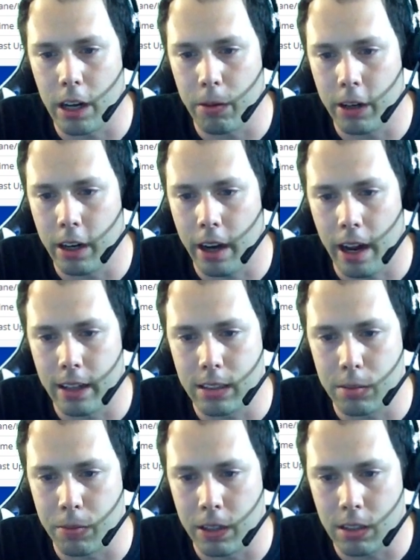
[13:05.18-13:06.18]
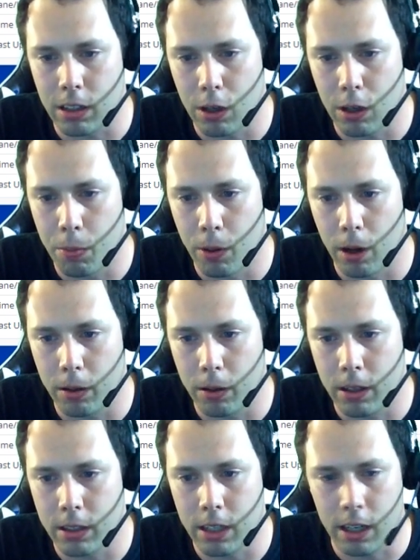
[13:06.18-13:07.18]
what enhanced means on Copart
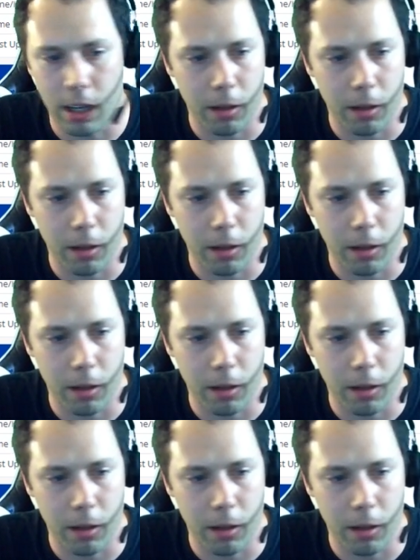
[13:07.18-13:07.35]
because it can